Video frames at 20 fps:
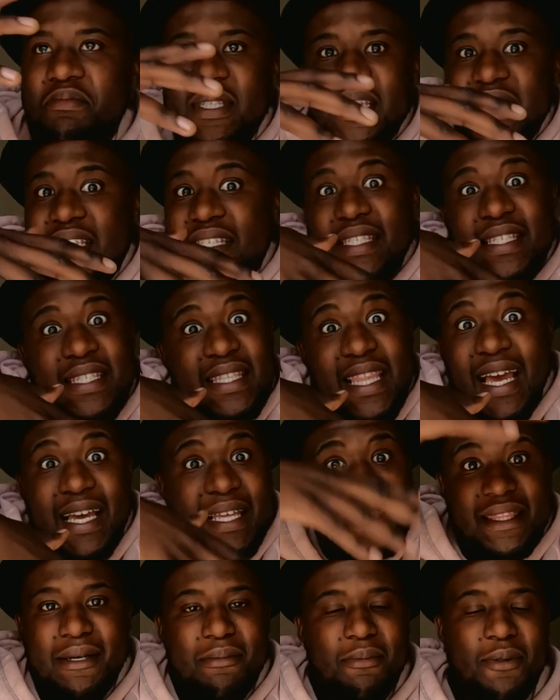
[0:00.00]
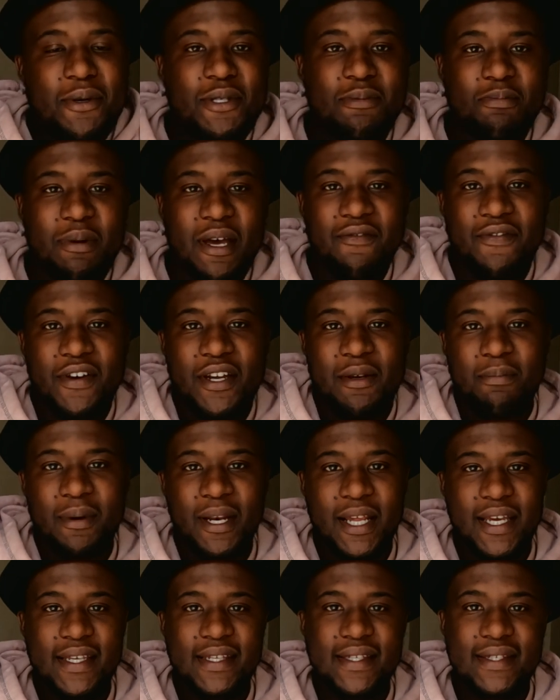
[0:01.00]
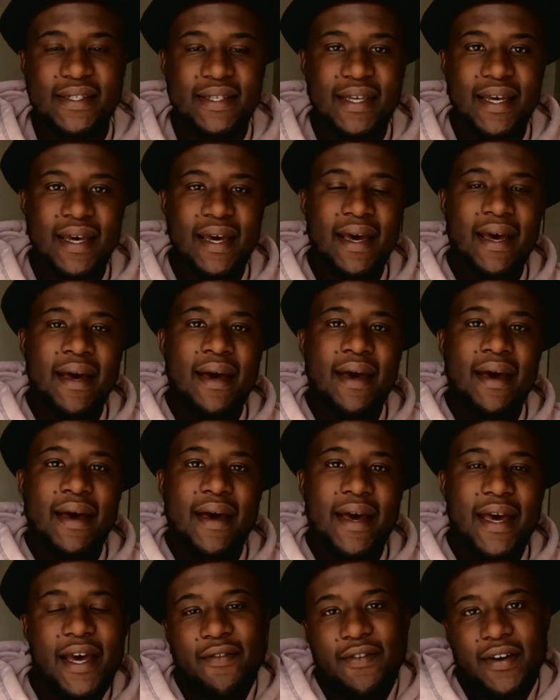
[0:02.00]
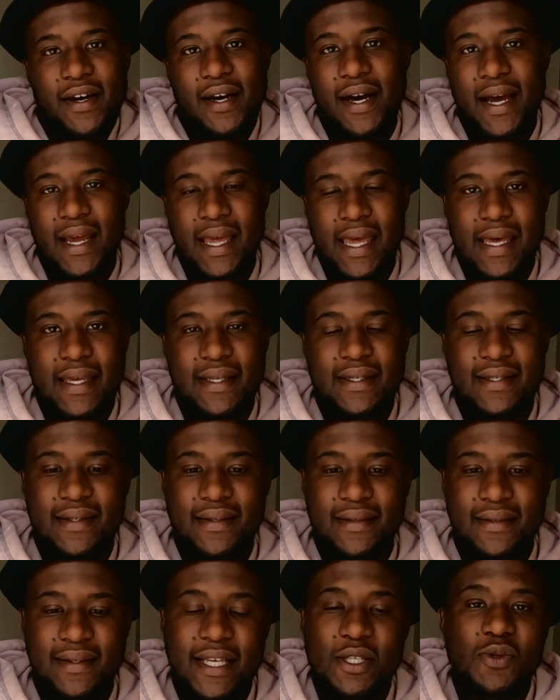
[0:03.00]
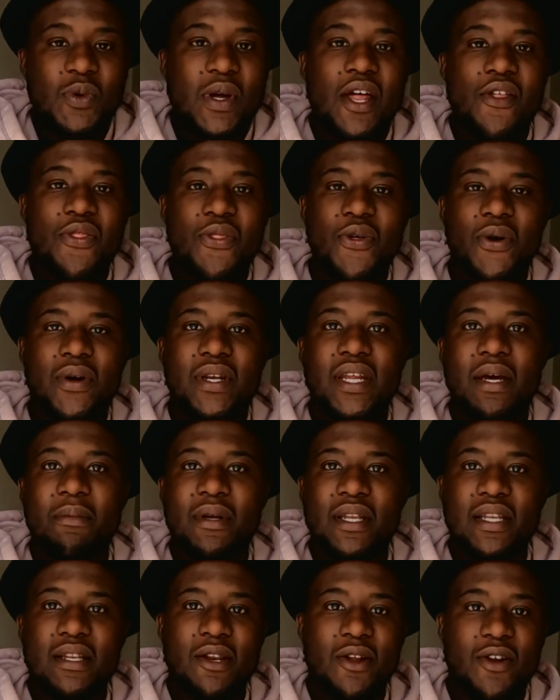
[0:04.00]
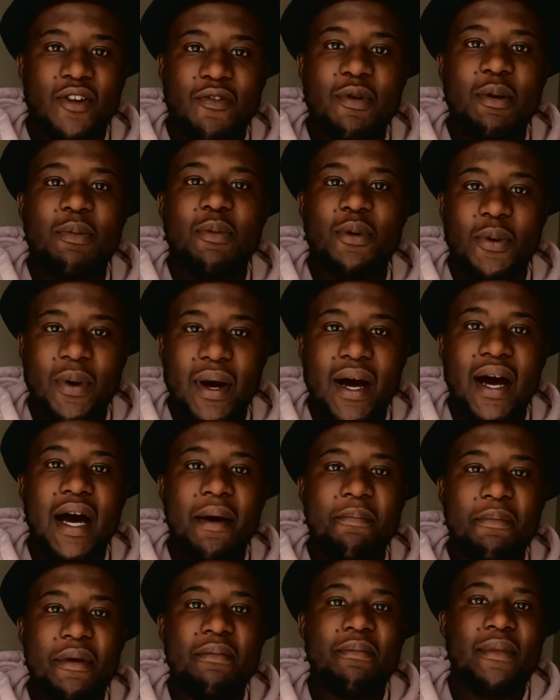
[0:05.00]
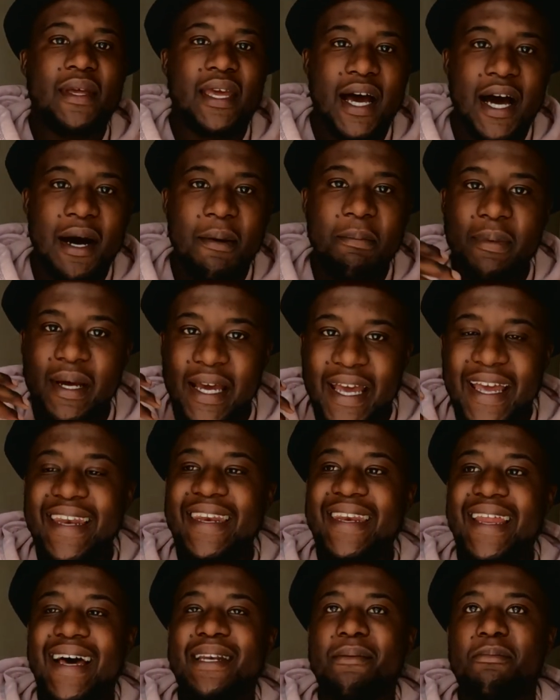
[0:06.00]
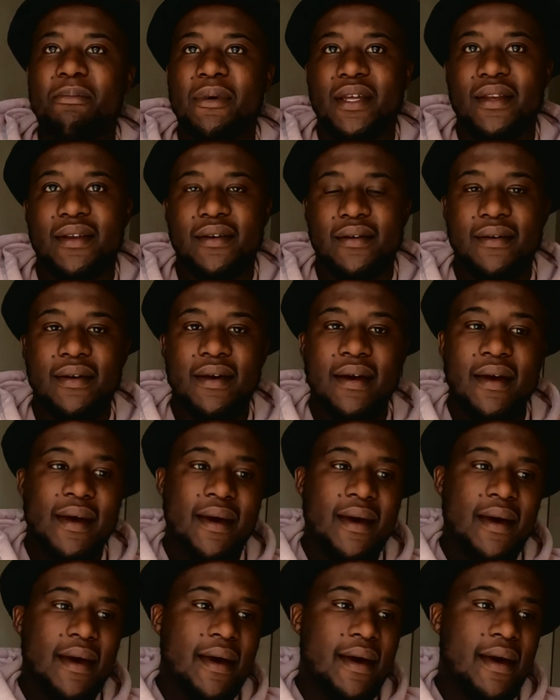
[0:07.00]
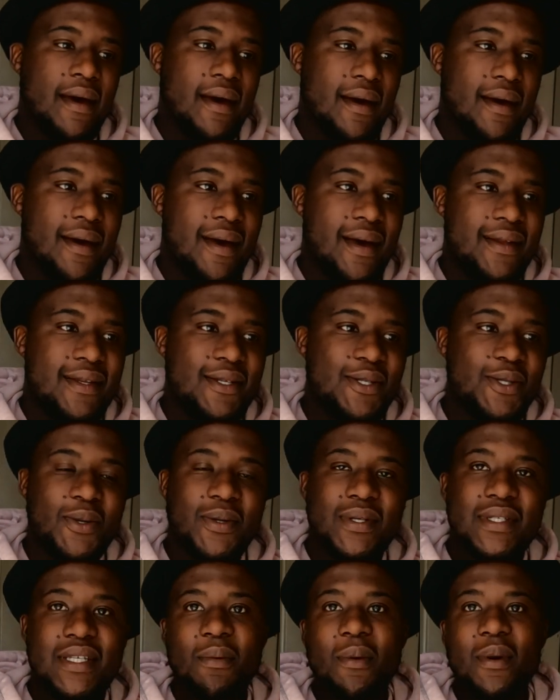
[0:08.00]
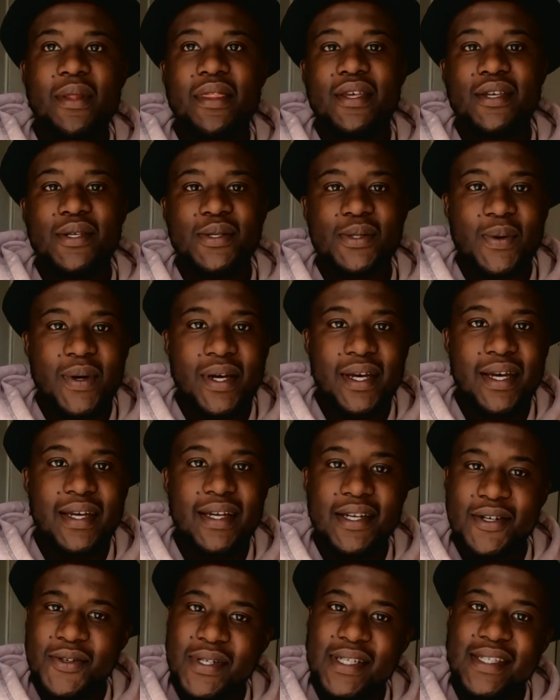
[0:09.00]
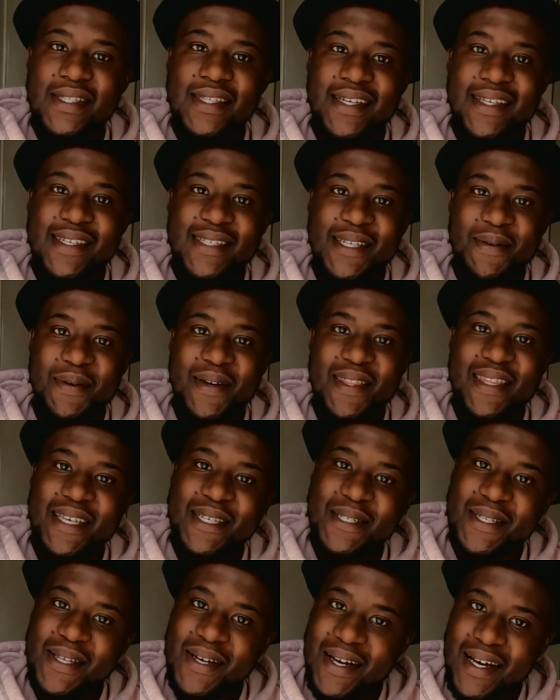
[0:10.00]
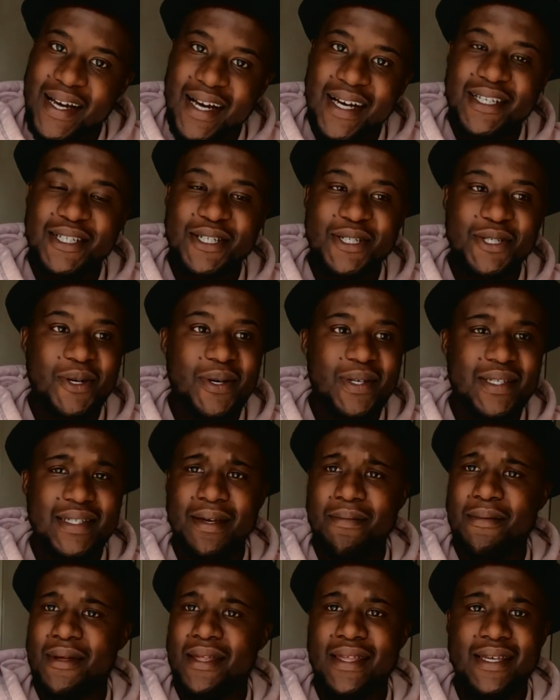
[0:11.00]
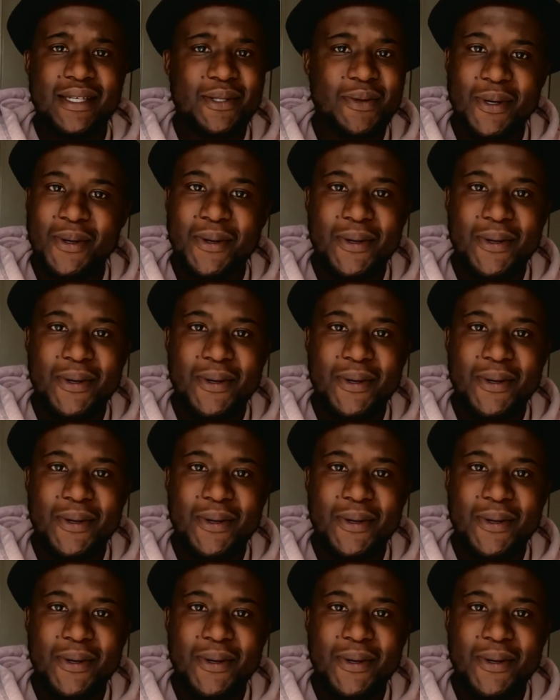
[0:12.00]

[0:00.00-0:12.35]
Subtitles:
this is like the most perfect place ever, I guess. That's what I thought. I mean, a lot of people were hyping me up in that manner. And so some of the things were interesting. Some of the things that catch a shock, some of the things were